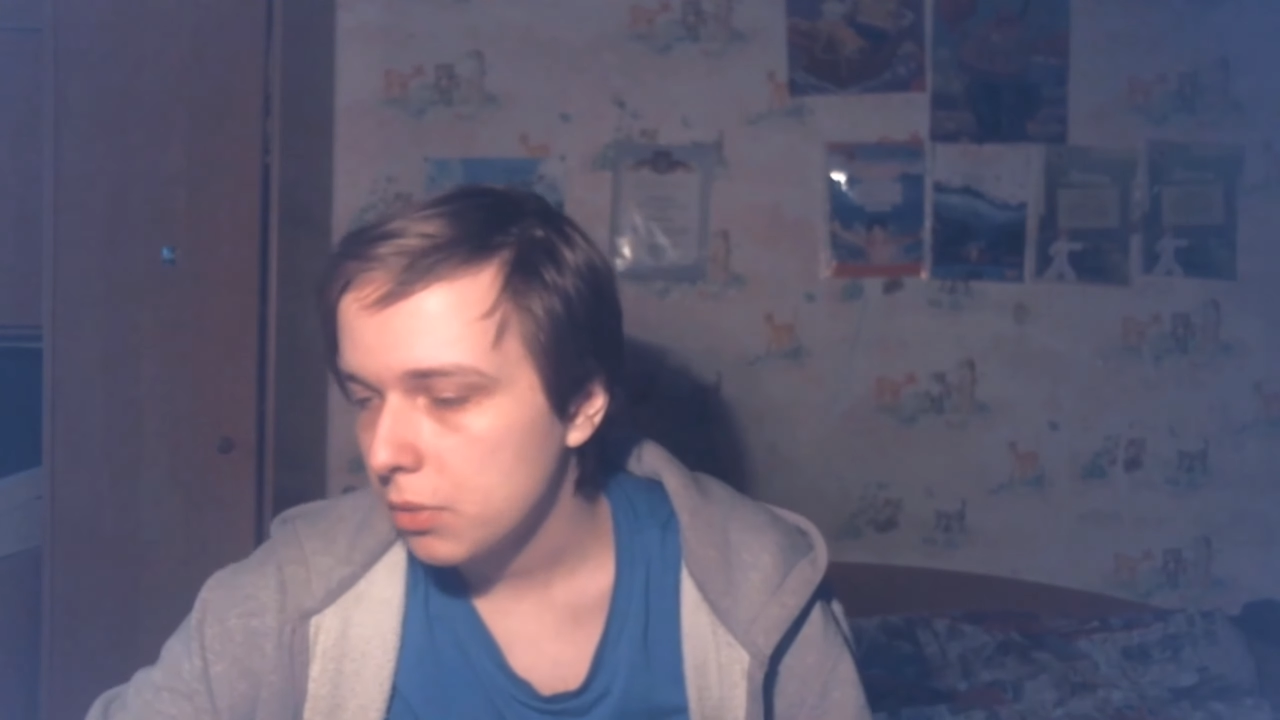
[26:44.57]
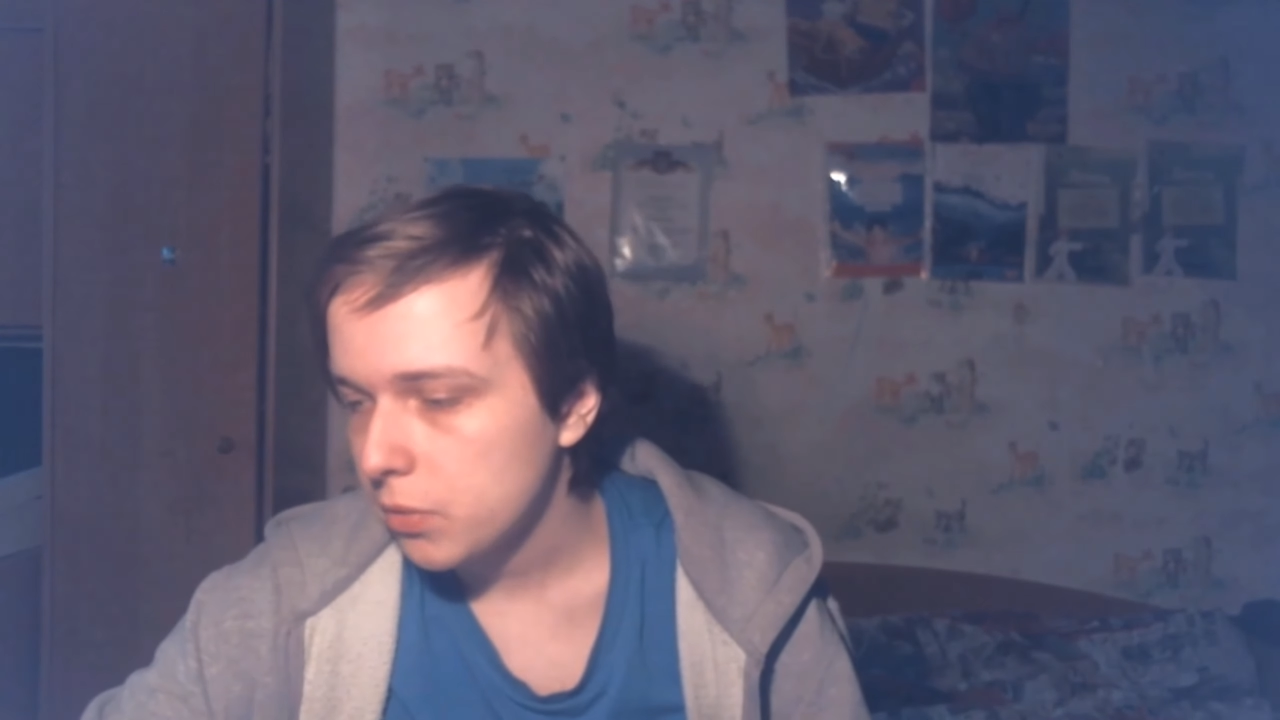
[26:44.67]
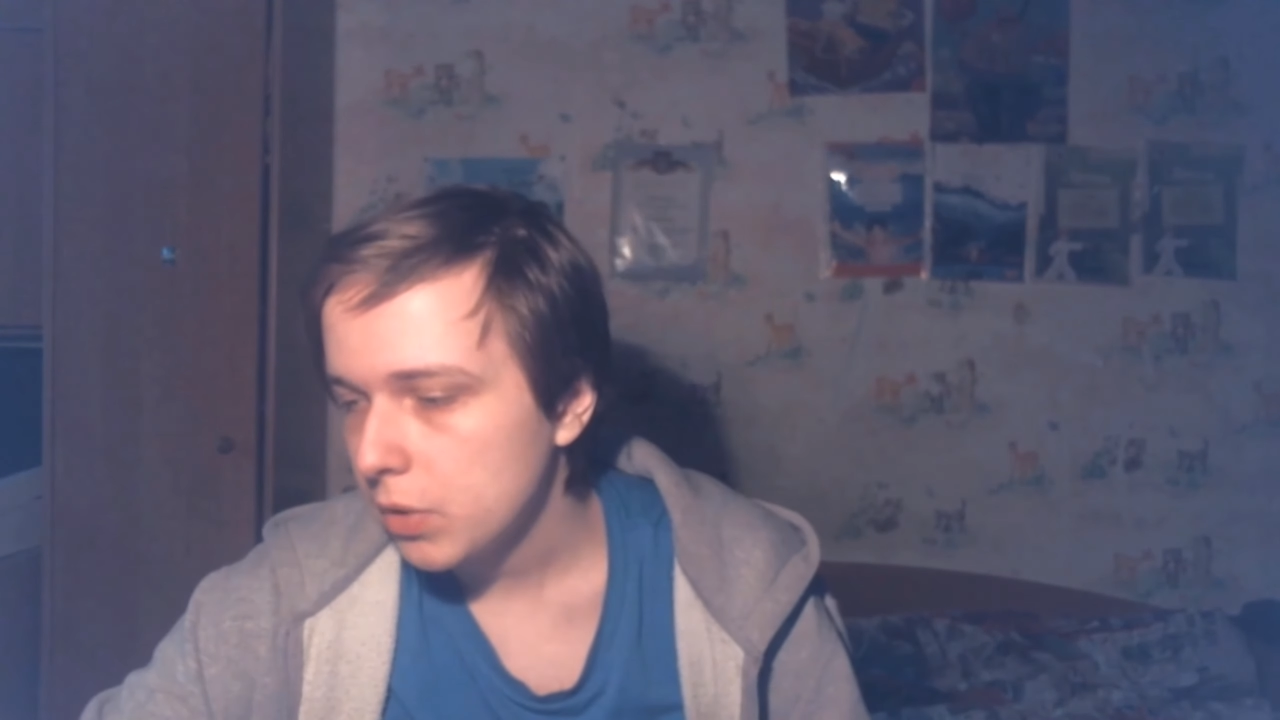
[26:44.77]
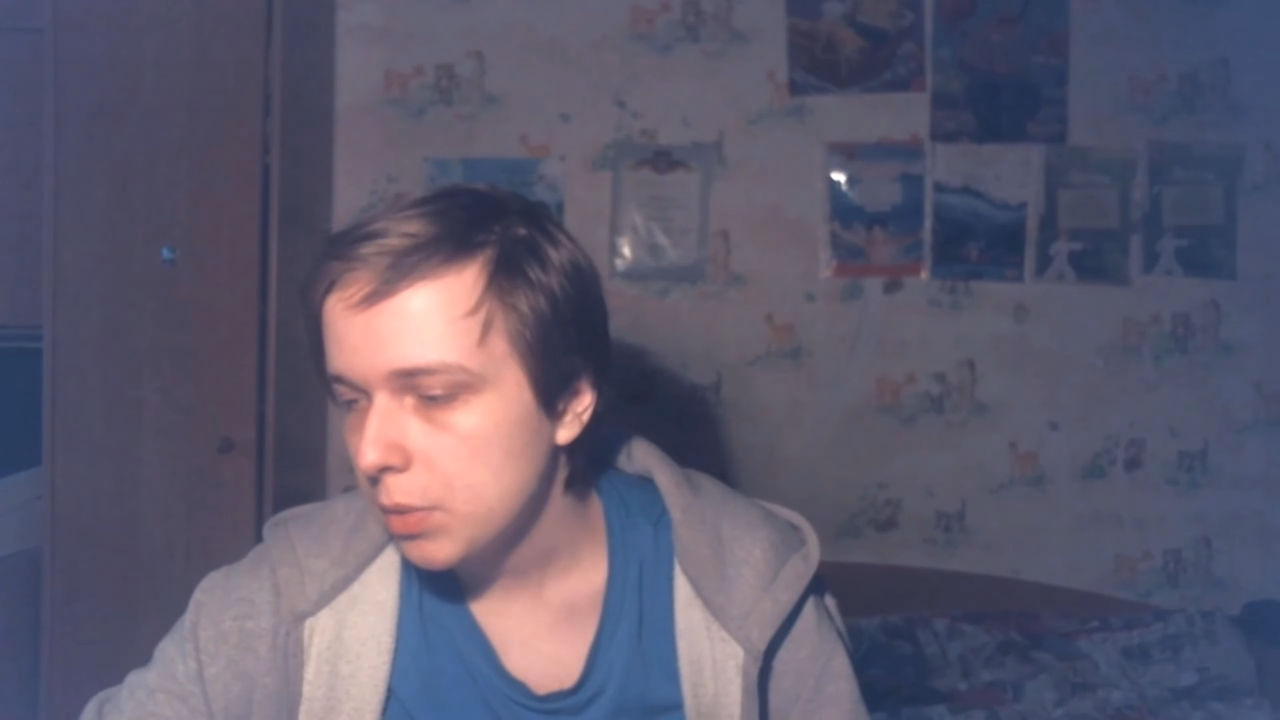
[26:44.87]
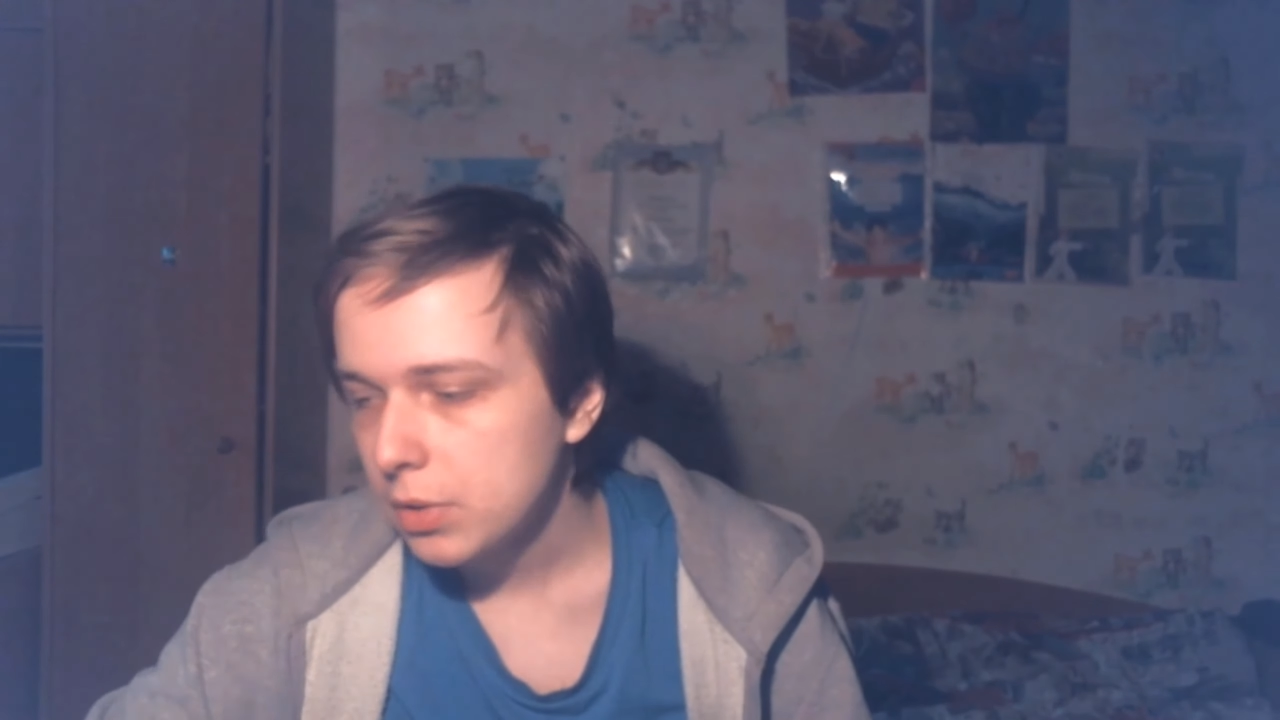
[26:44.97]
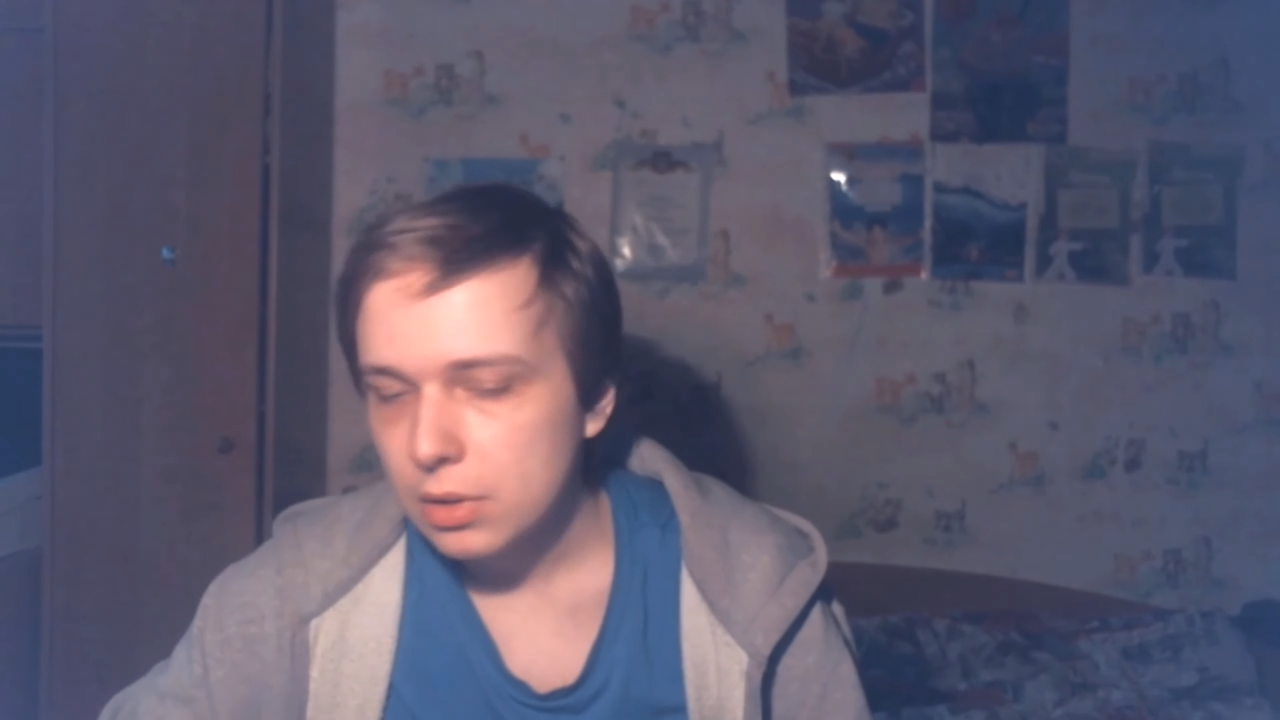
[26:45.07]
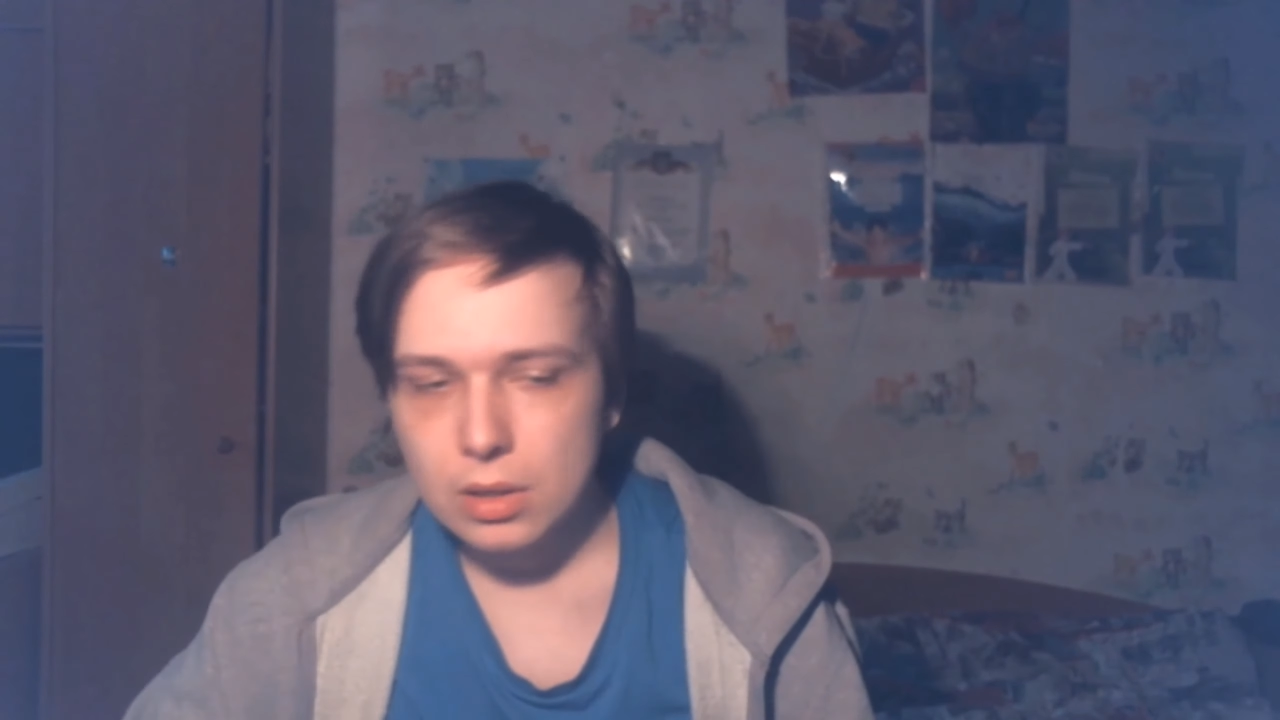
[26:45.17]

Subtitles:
script.